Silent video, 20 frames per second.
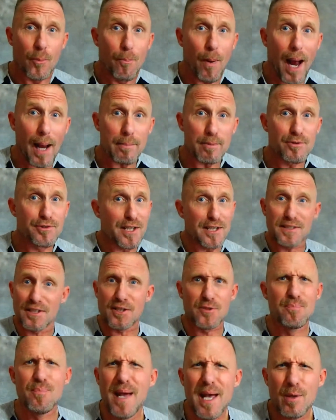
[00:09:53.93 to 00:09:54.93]
Bible says it's
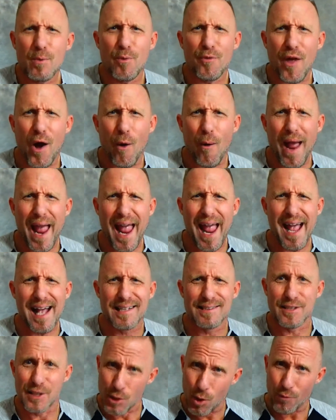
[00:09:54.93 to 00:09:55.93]
made without
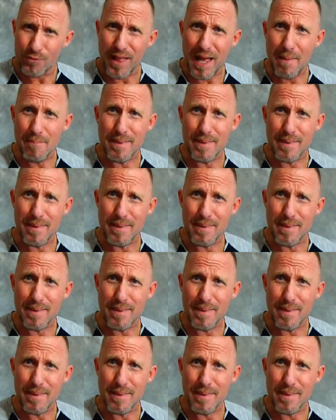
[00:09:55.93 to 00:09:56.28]
hands. You know what that